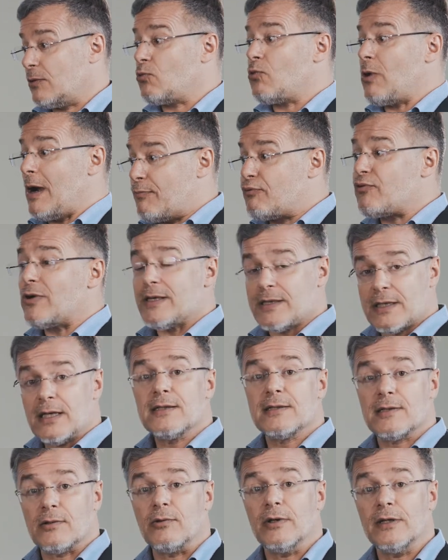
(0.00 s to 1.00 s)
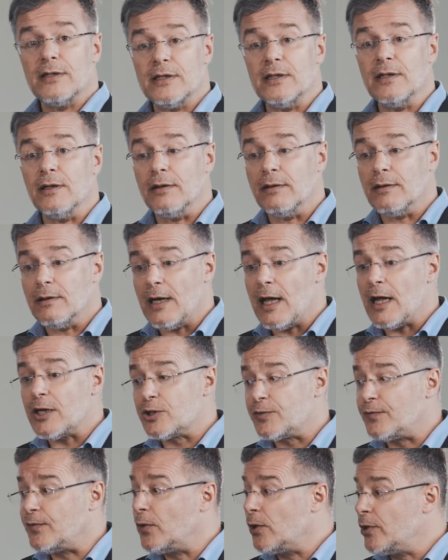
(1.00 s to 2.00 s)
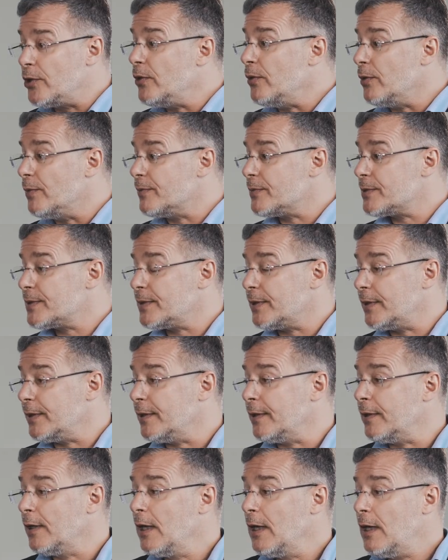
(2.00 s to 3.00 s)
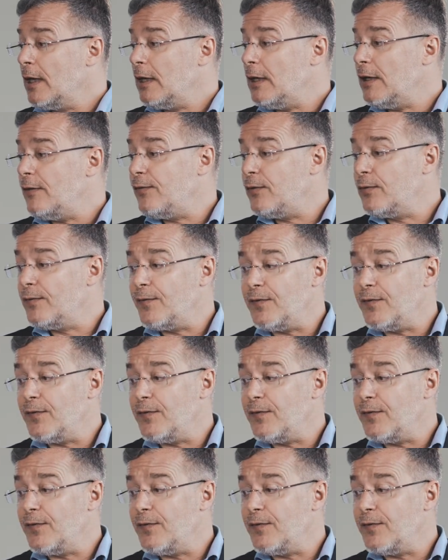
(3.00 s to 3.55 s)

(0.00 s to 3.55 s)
represents already large volumes. If you